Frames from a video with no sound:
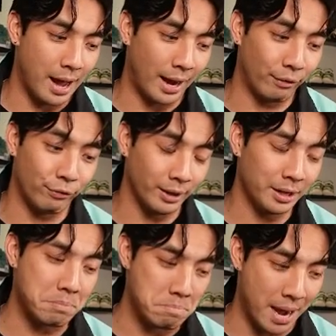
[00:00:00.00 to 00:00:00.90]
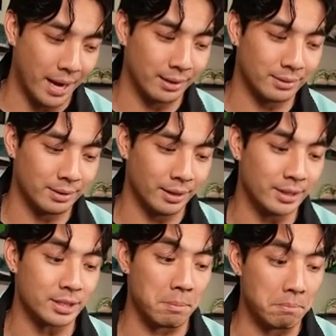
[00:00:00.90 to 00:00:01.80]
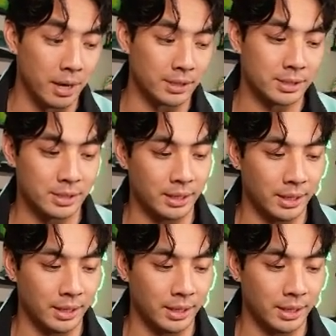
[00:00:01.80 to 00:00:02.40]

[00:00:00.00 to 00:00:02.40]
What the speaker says: I feel like Matt is a must